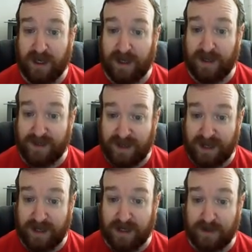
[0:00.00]
and
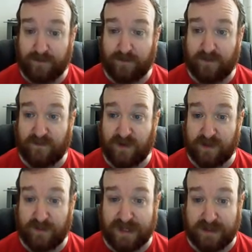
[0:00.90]
then find
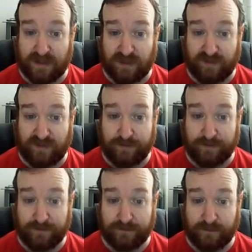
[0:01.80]
the percentage of it.
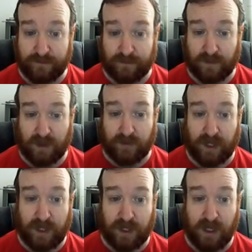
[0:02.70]

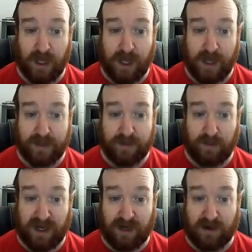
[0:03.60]
Okay? The
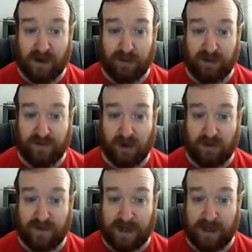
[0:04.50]
power output of a
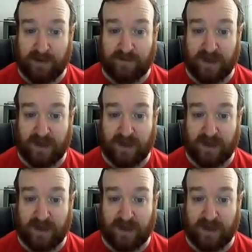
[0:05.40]
coal-fired